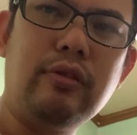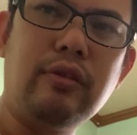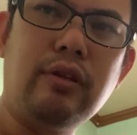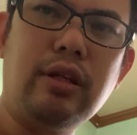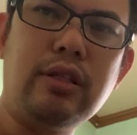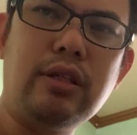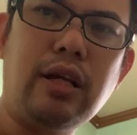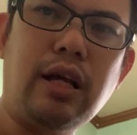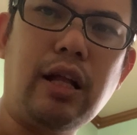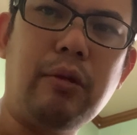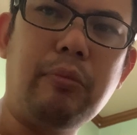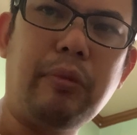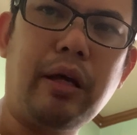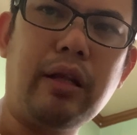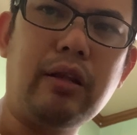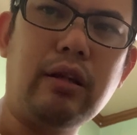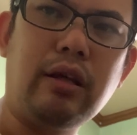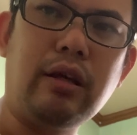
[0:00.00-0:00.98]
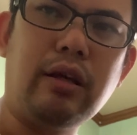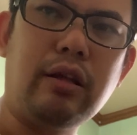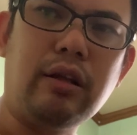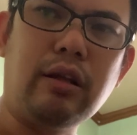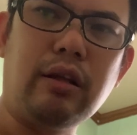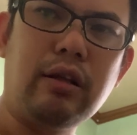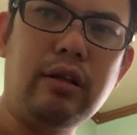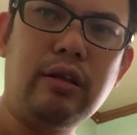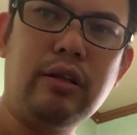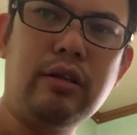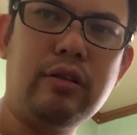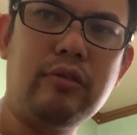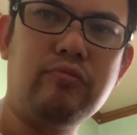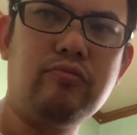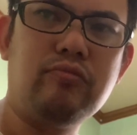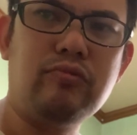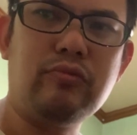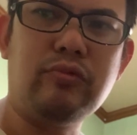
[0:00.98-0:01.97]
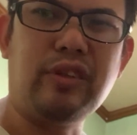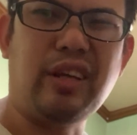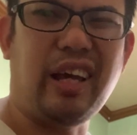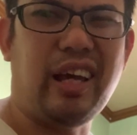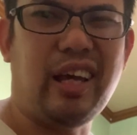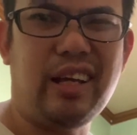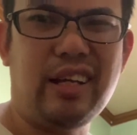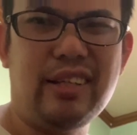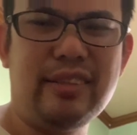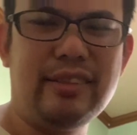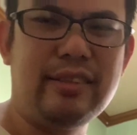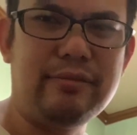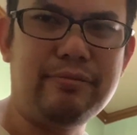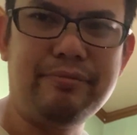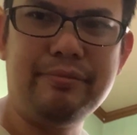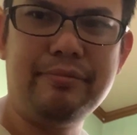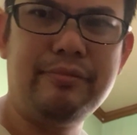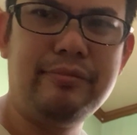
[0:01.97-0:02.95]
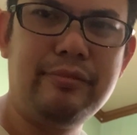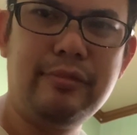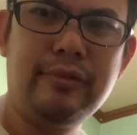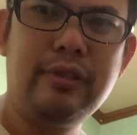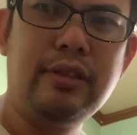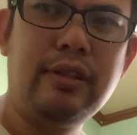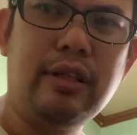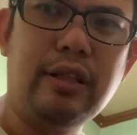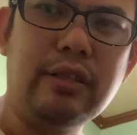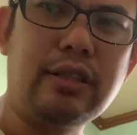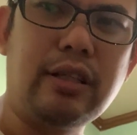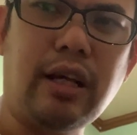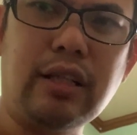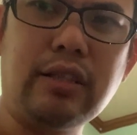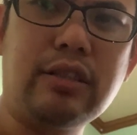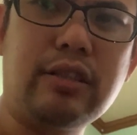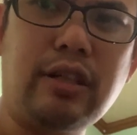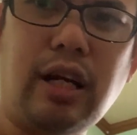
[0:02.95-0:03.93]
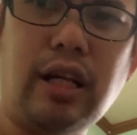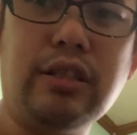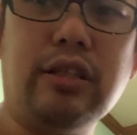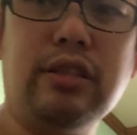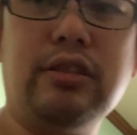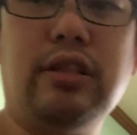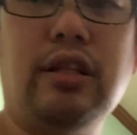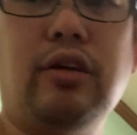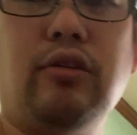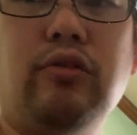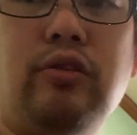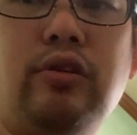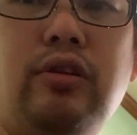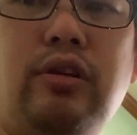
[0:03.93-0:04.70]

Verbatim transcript: this helmet and yeah it's got scratches now